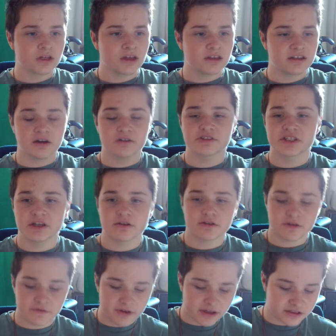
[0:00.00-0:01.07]
Now obviously
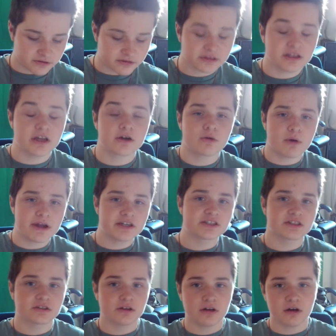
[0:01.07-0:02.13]
another factor in the
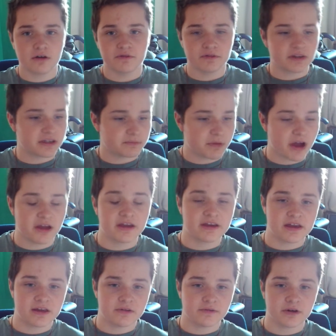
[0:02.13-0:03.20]
equation of buying
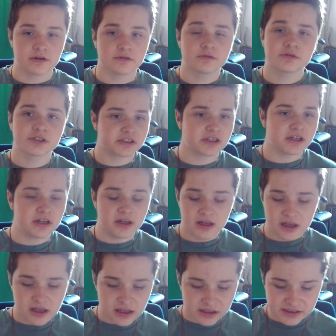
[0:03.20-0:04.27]
earphones
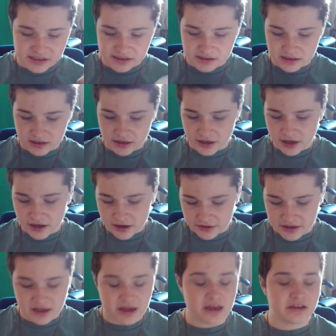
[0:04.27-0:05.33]
is, are
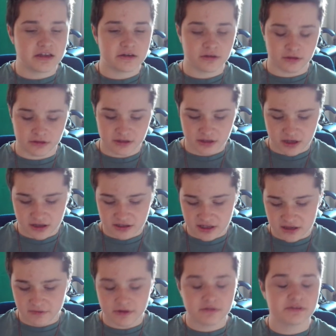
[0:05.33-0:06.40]
they any good? Are the
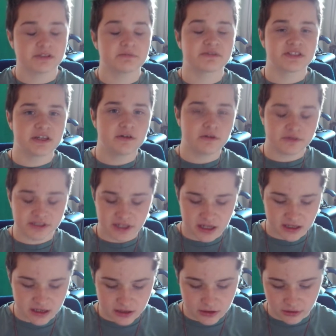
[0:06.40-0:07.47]
earphones themselves
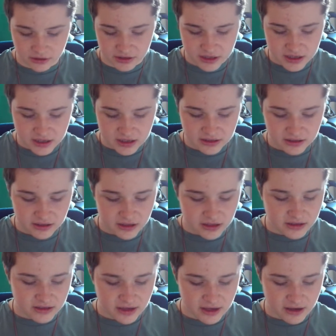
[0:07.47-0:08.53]
any good?
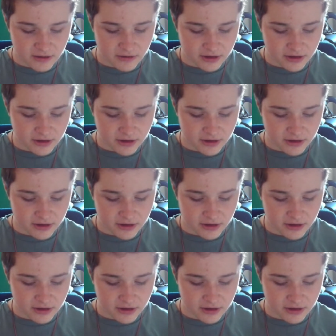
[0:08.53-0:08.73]
Now,